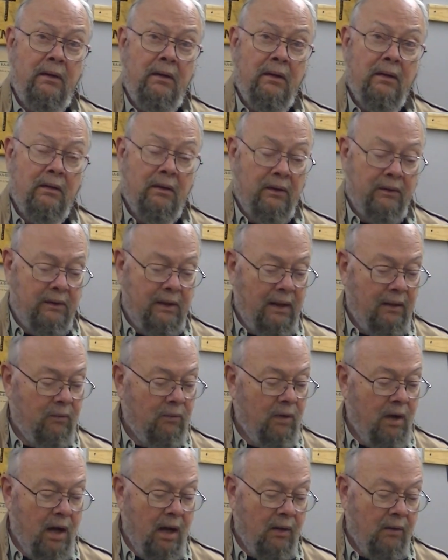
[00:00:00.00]
because that
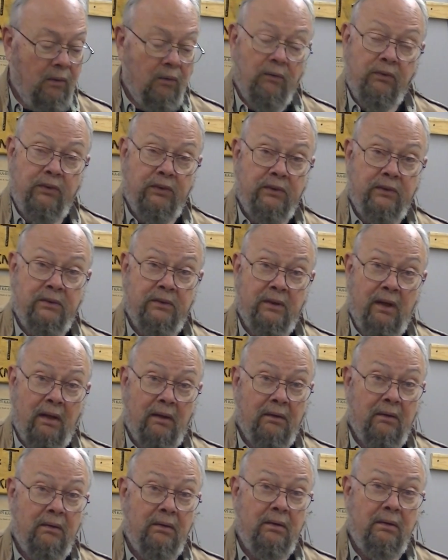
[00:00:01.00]
rock will suck